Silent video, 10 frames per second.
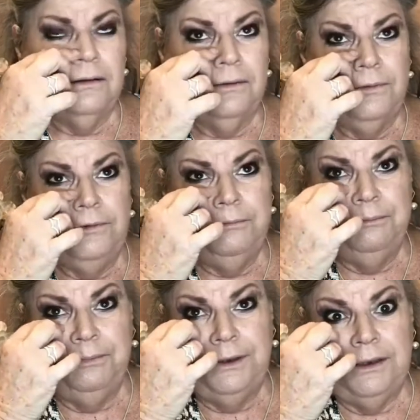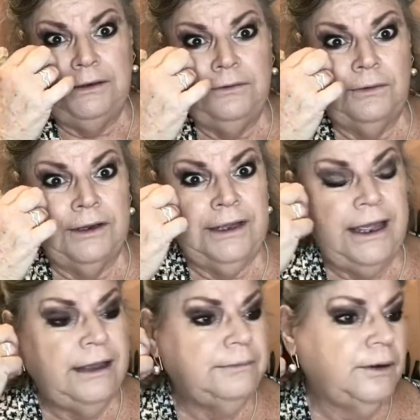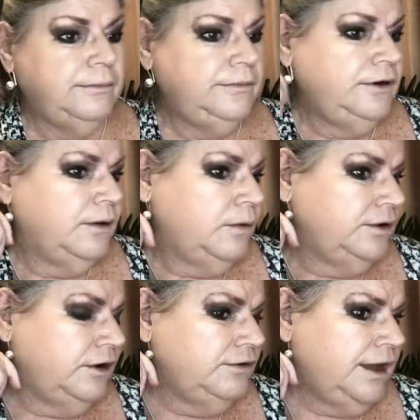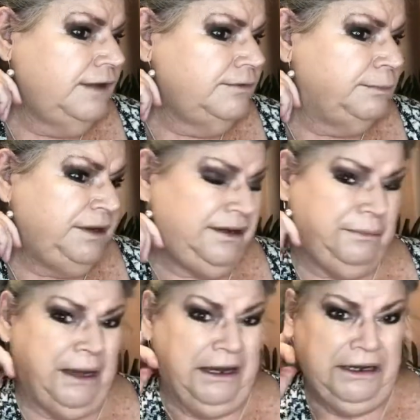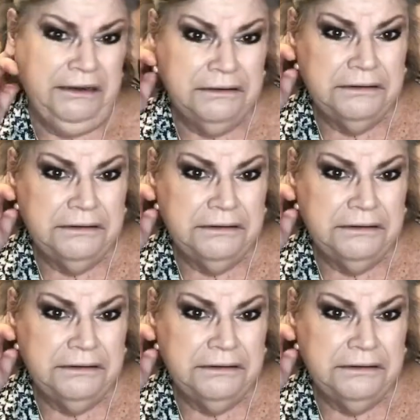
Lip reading: I wouldn't be who I am. I don't have a pity party.